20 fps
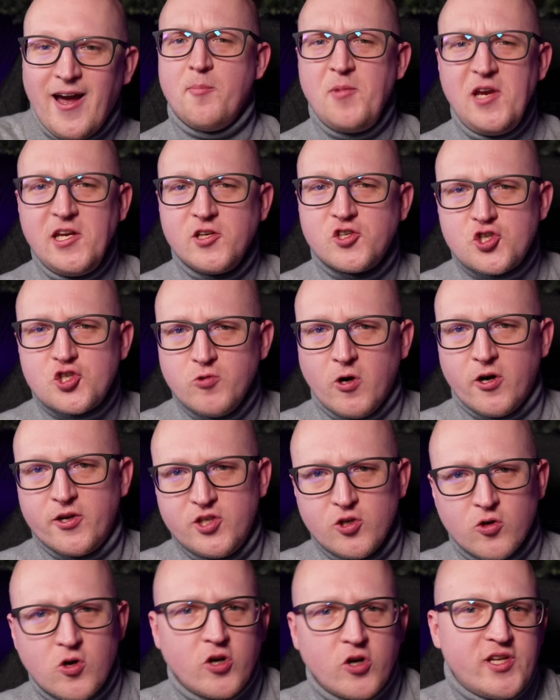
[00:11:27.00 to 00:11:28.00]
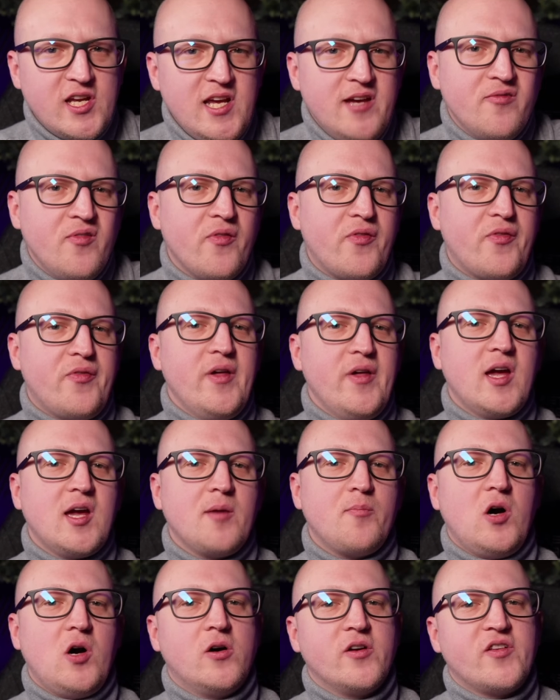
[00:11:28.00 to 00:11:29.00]
I mean, sure, you could even
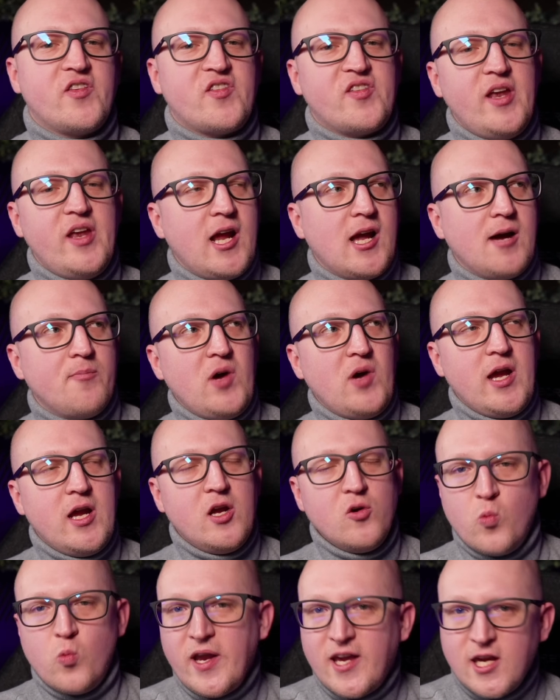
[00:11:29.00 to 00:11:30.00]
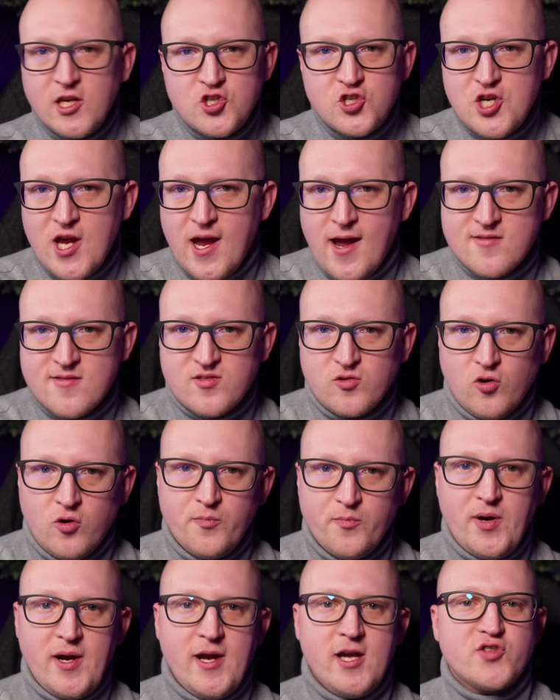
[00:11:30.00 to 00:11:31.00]
think about setting up a WikiJS
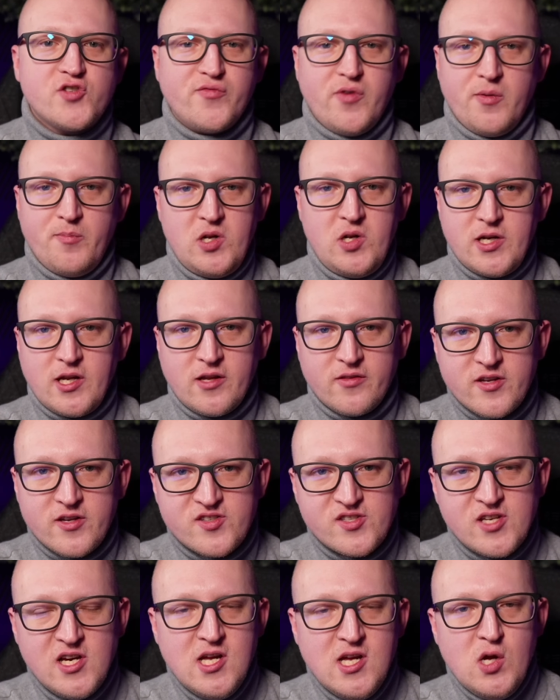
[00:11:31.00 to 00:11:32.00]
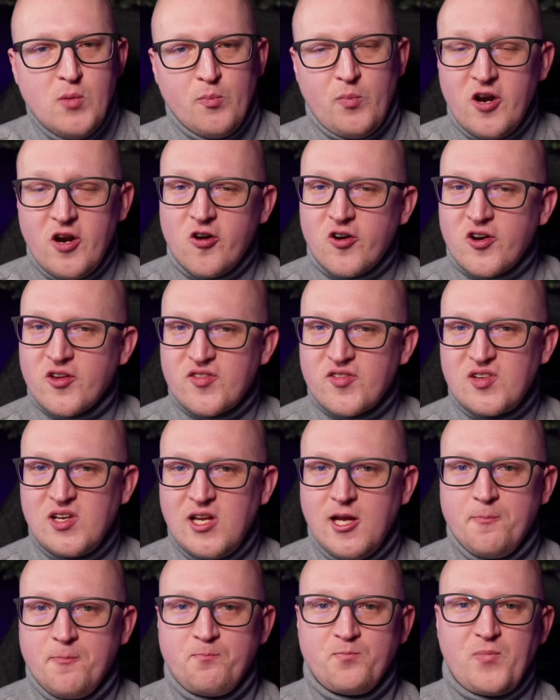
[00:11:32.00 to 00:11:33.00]
homepage for building this, but
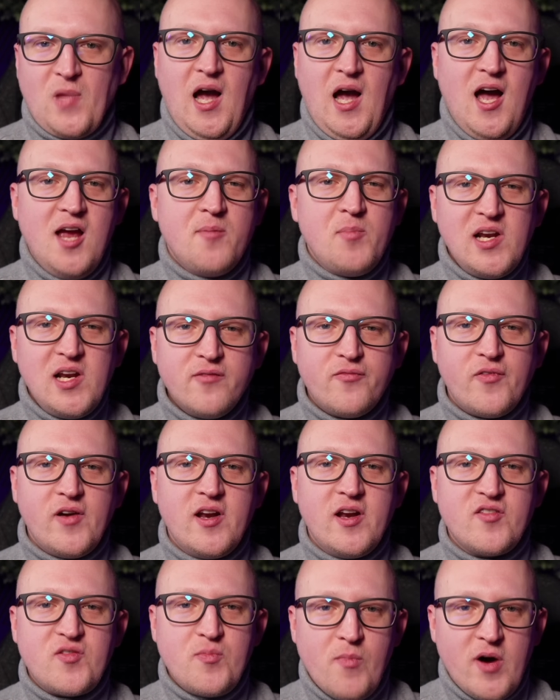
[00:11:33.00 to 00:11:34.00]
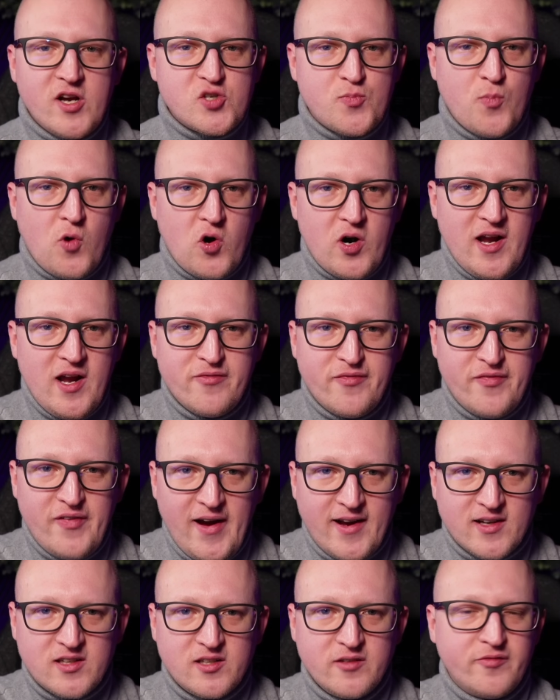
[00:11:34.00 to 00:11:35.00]
honestly, I believe it is much more
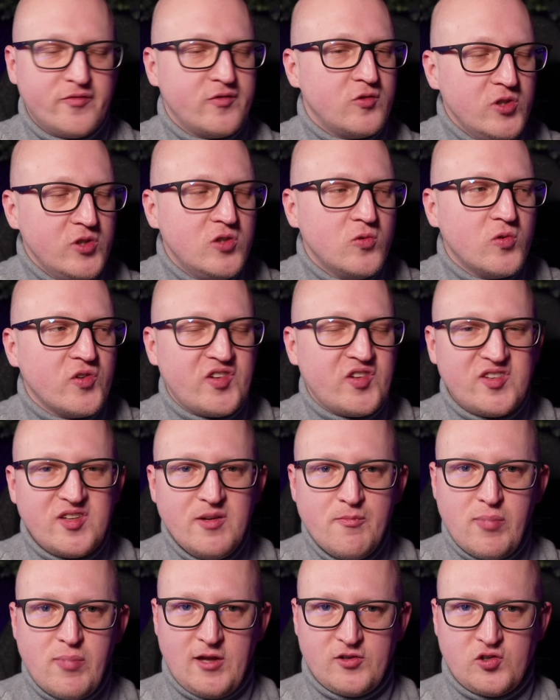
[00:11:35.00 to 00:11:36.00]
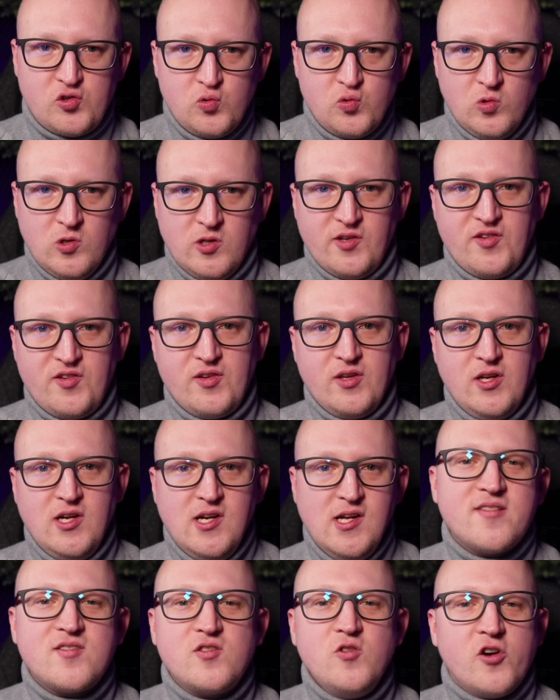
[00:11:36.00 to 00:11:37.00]
effective to use simpler tools.
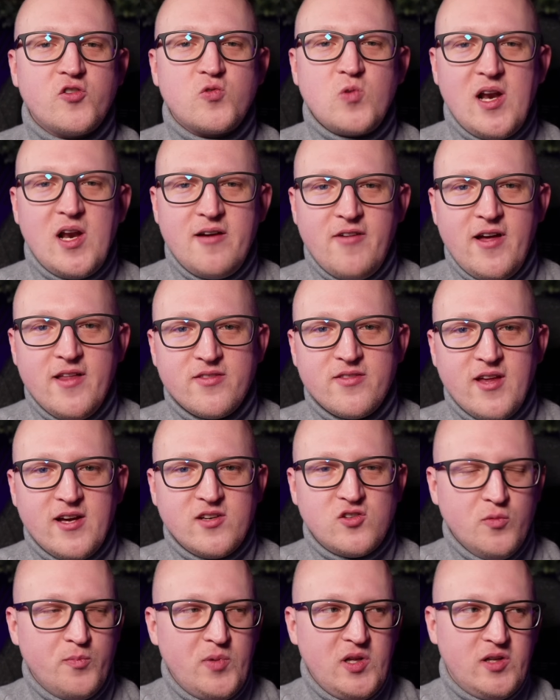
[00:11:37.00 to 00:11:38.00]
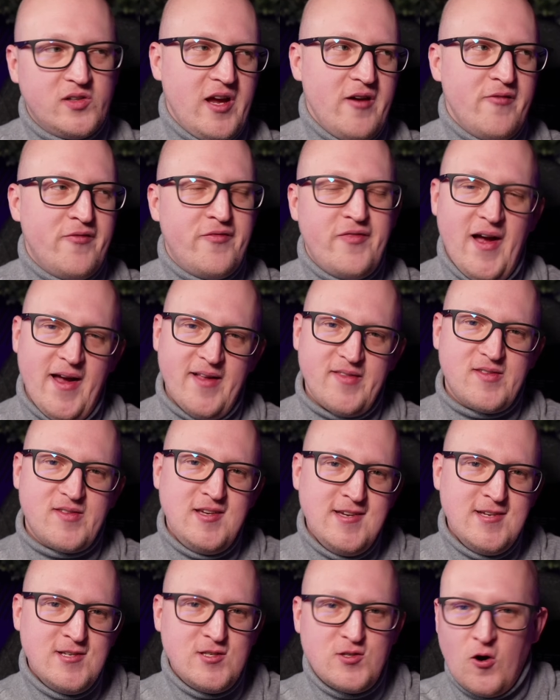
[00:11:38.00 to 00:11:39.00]
It's not relevant that you build a
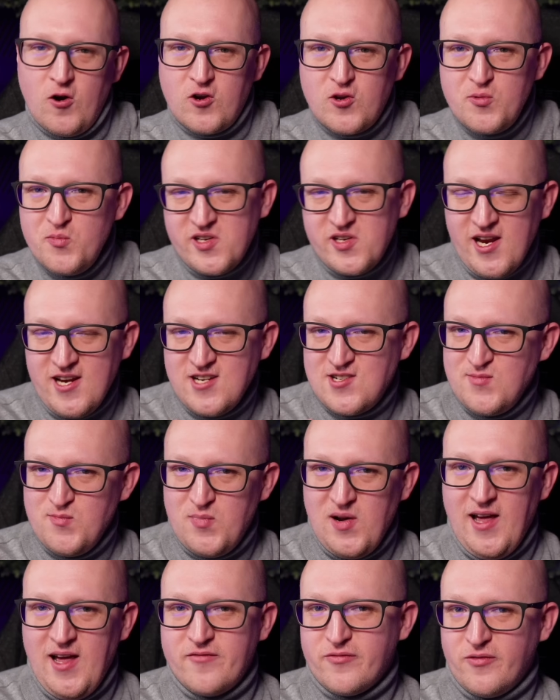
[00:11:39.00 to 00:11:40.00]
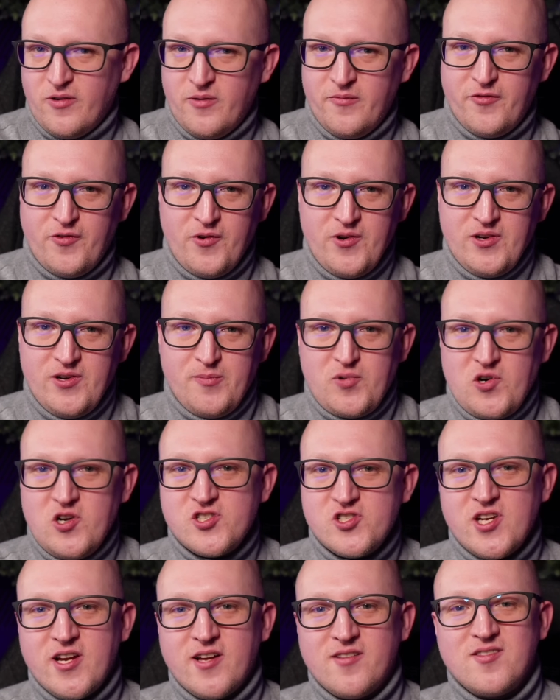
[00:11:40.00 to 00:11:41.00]
fancy documentation platform for your
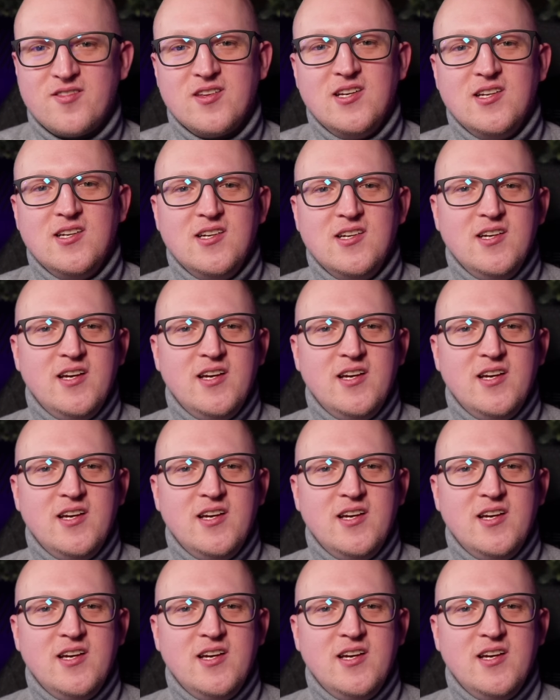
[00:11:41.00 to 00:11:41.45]
projects,